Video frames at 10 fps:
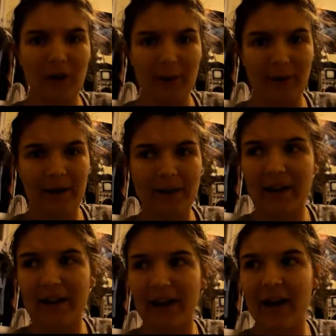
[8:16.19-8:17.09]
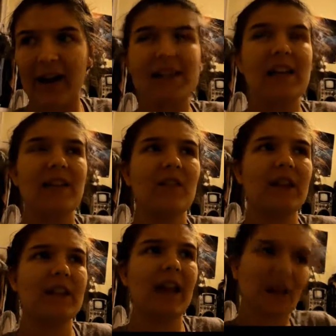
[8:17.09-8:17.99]
on my thing and I didn't
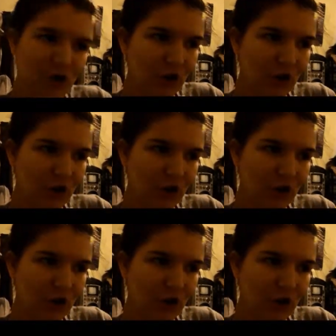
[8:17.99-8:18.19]
even get